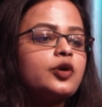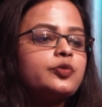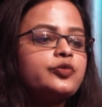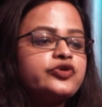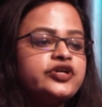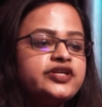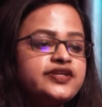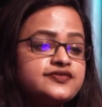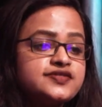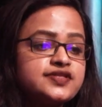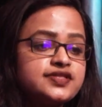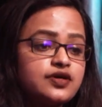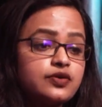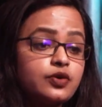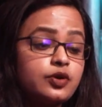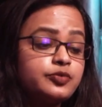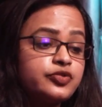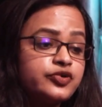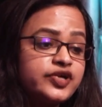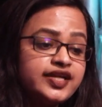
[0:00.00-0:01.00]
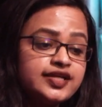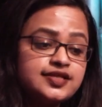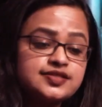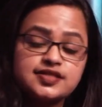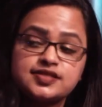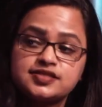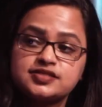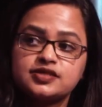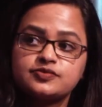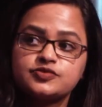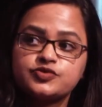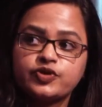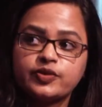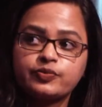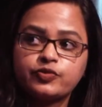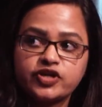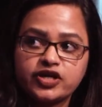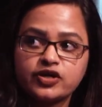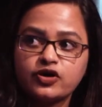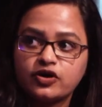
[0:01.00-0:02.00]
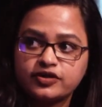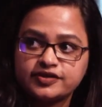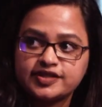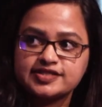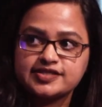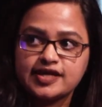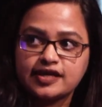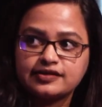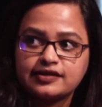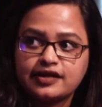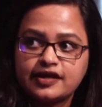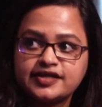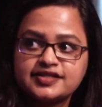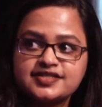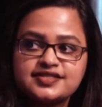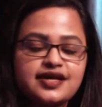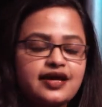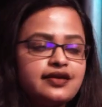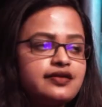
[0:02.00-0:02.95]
operating systems we're putting on the satellites,